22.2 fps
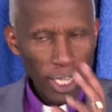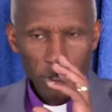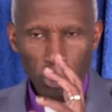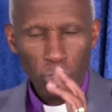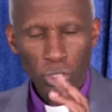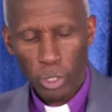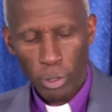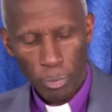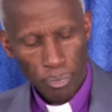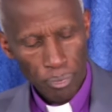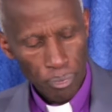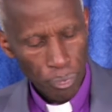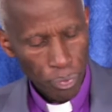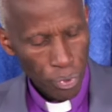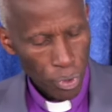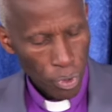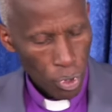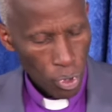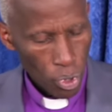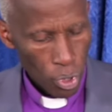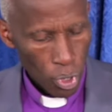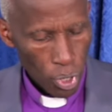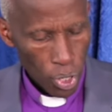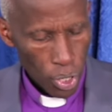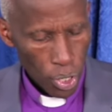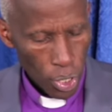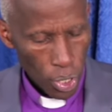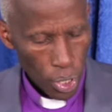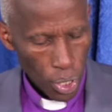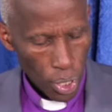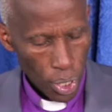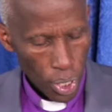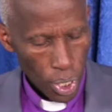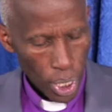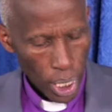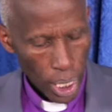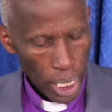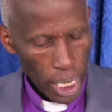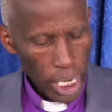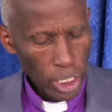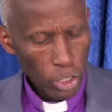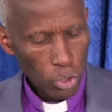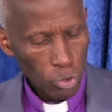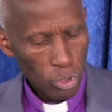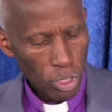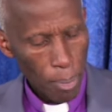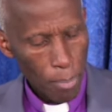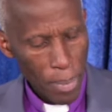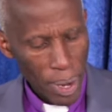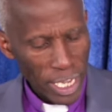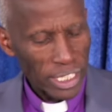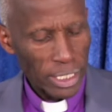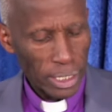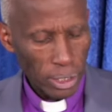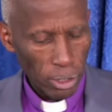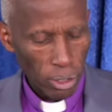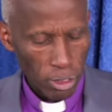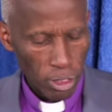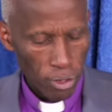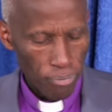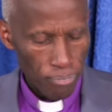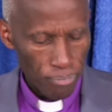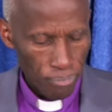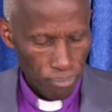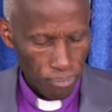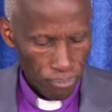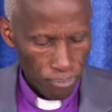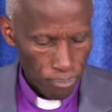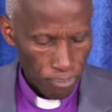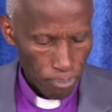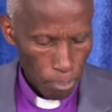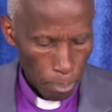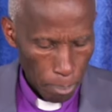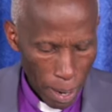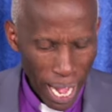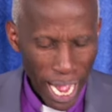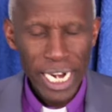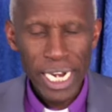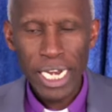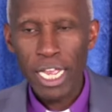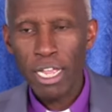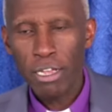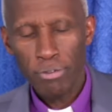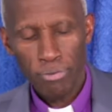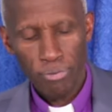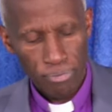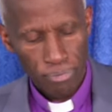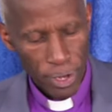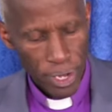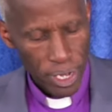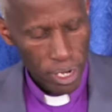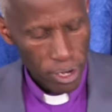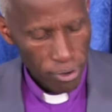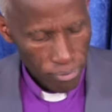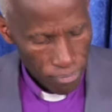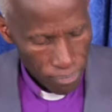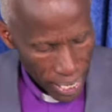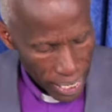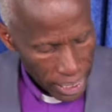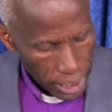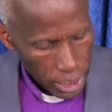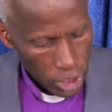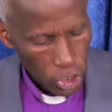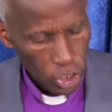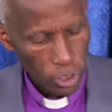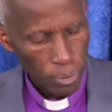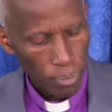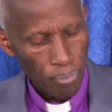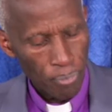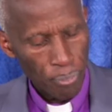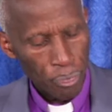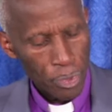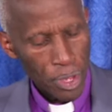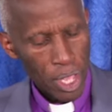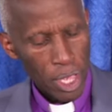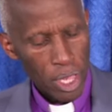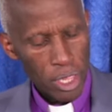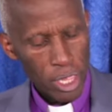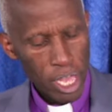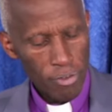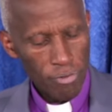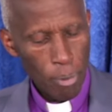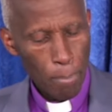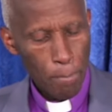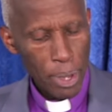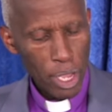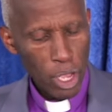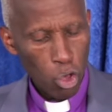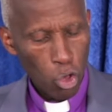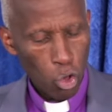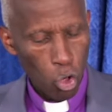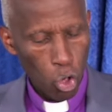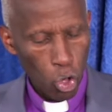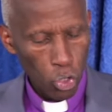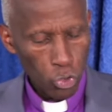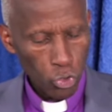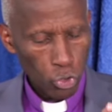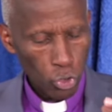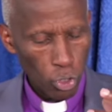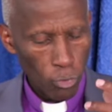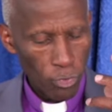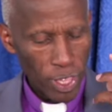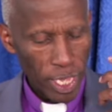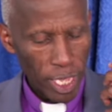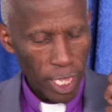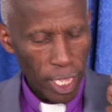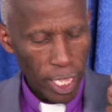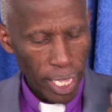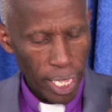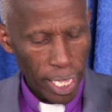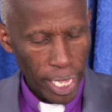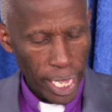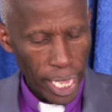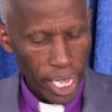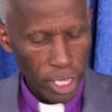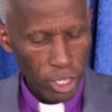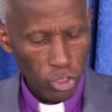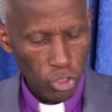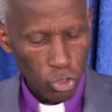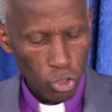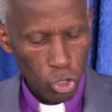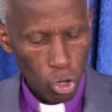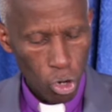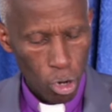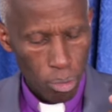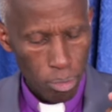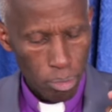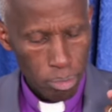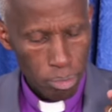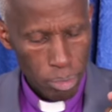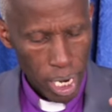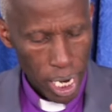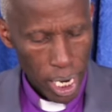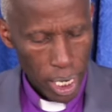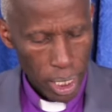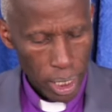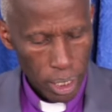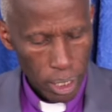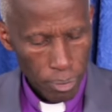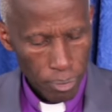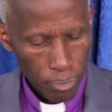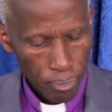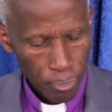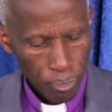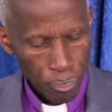cast into the midst of the burning fiery furnace. Therefore, because of the king's command,